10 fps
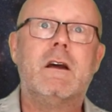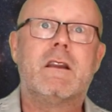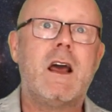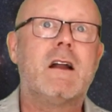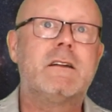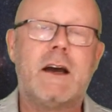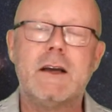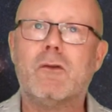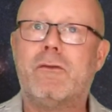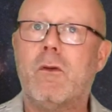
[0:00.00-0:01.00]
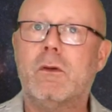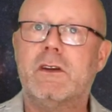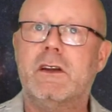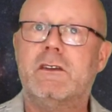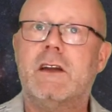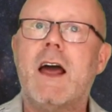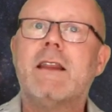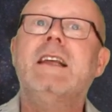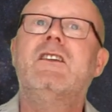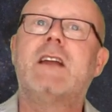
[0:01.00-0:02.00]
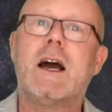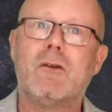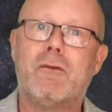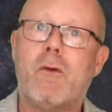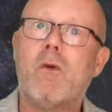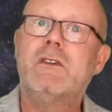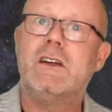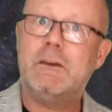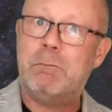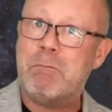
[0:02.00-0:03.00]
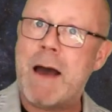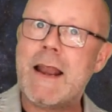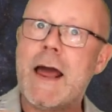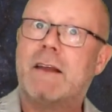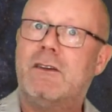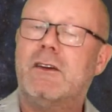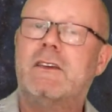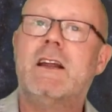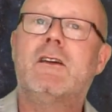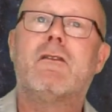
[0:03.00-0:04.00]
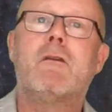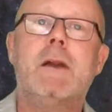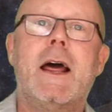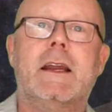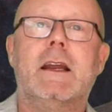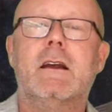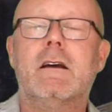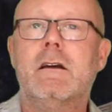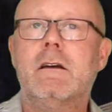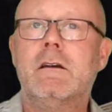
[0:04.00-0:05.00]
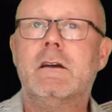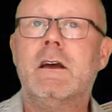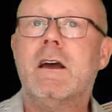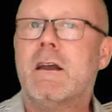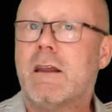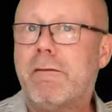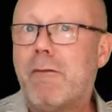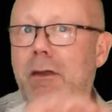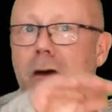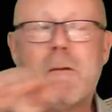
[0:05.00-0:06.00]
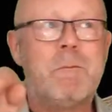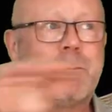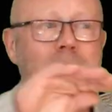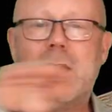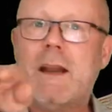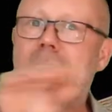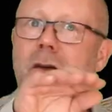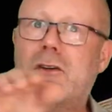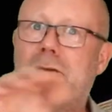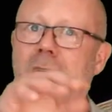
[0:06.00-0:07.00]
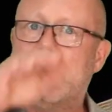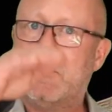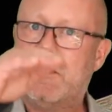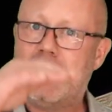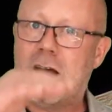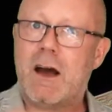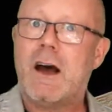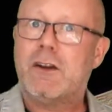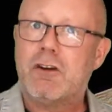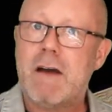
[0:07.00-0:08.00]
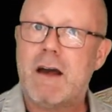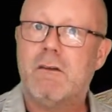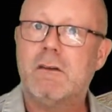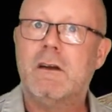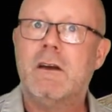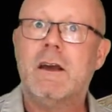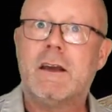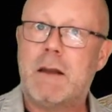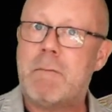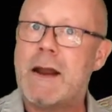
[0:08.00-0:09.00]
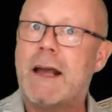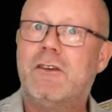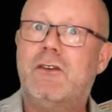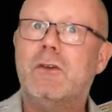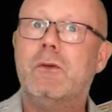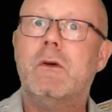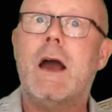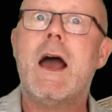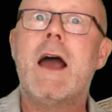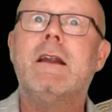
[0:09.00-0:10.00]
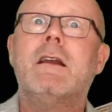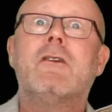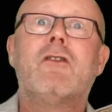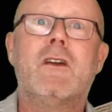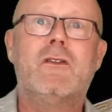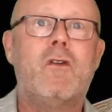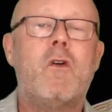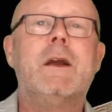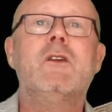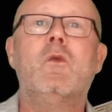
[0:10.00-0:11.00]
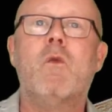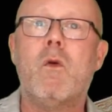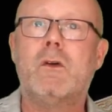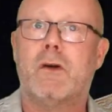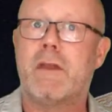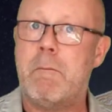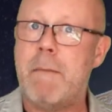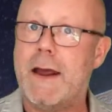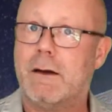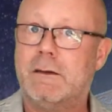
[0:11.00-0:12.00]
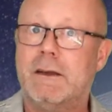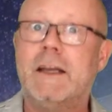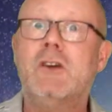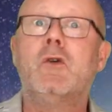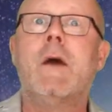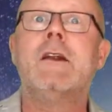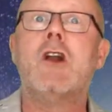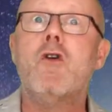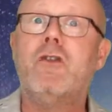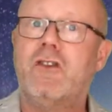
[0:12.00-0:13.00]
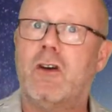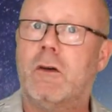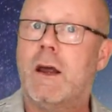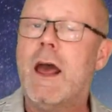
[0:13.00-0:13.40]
there are tidal forces, and these tidal forces malaxe the center of the planet. Therefore, the layers of ice which are underground get malaxed too and transform into water. They melt into an ocean,